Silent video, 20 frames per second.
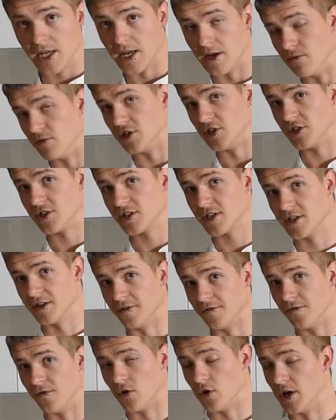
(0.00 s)
And we're just gonna
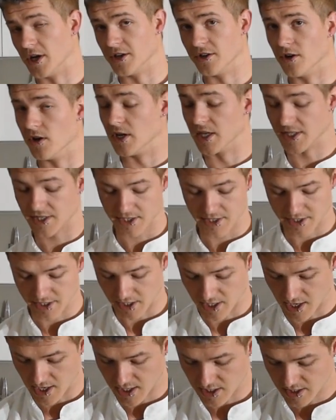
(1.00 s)
fine dice the
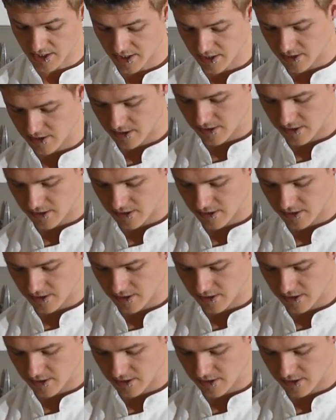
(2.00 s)
garlic.